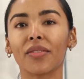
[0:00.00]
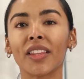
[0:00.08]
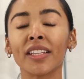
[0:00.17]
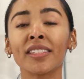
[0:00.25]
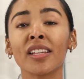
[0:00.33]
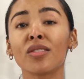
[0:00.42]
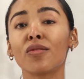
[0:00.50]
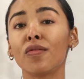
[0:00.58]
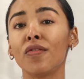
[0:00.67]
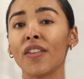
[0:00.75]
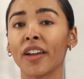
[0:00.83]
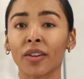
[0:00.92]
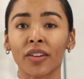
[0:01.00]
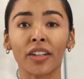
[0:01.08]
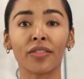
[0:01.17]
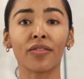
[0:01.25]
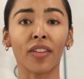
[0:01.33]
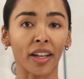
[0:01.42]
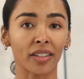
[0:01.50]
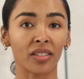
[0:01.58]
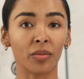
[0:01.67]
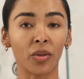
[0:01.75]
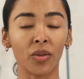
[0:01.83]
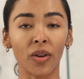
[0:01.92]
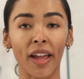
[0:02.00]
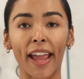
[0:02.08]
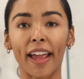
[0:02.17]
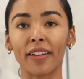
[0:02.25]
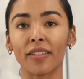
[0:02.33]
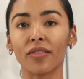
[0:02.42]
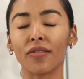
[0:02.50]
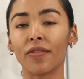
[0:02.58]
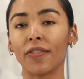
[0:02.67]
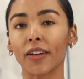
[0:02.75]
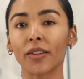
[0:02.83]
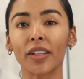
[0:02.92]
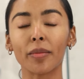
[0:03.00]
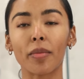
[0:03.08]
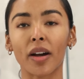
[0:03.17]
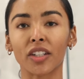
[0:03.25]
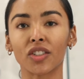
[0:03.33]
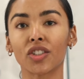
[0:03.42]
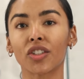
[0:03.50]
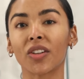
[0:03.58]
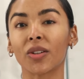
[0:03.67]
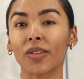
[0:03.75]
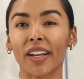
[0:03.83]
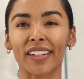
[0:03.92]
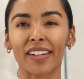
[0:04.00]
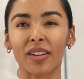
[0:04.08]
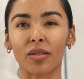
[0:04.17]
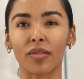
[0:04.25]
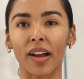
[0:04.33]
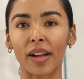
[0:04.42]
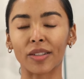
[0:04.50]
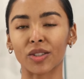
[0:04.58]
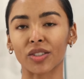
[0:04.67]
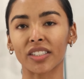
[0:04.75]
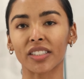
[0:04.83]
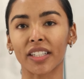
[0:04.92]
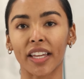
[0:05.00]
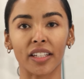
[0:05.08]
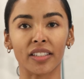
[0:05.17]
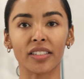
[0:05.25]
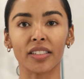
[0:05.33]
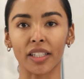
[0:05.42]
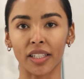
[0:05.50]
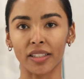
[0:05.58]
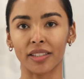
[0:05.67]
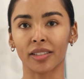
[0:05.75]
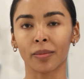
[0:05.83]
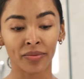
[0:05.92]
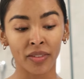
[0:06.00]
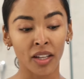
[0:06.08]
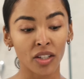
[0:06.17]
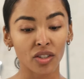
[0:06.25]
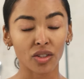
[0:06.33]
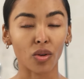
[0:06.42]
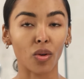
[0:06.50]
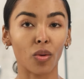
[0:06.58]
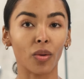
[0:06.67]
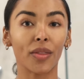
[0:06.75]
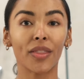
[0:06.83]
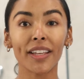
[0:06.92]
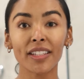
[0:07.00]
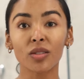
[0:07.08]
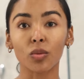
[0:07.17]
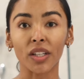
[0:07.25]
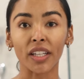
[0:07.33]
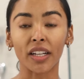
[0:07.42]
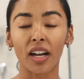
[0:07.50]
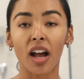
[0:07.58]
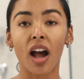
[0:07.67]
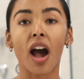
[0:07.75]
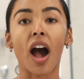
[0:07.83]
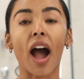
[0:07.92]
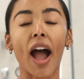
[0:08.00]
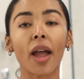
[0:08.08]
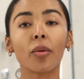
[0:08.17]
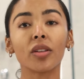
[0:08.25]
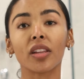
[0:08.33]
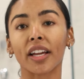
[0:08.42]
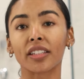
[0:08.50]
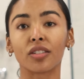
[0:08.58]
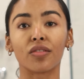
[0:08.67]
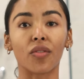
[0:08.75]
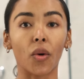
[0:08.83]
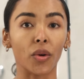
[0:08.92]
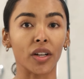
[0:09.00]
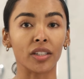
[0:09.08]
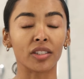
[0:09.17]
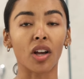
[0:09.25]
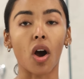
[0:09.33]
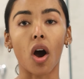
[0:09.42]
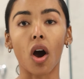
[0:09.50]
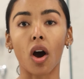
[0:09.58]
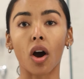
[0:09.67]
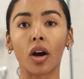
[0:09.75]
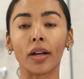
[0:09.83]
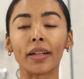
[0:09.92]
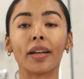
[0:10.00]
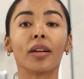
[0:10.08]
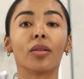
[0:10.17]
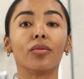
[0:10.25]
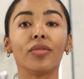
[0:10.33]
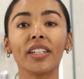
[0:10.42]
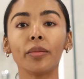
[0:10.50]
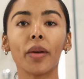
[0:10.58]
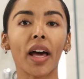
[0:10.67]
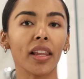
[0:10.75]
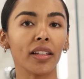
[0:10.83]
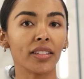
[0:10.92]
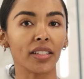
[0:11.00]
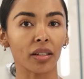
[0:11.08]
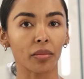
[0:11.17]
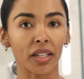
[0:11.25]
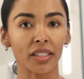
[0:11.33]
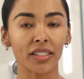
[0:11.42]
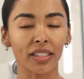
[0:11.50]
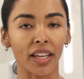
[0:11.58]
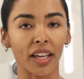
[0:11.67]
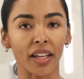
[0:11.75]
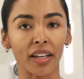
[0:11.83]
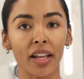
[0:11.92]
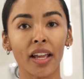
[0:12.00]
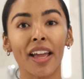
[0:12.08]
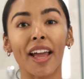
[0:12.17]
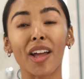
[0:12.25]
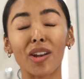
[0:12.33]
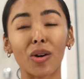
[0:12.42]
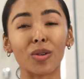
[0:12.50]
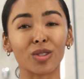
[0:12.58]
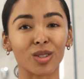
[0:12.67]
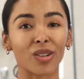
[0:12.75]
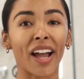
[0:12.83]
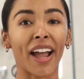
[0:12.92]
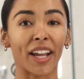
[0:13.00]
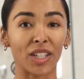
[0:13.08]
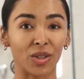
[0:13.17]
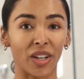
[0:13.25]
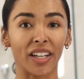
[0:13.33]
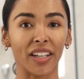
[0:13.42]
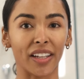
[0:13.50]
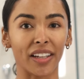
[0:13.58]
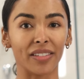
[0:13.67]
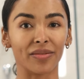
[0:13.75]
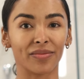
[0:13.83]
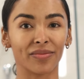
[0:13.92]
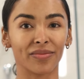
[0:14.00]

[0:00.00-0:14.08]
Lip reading: This is very flexible and very much curated around your skin's needs. So this week, I would like to focus on rebalancing my skin and also hydrating it.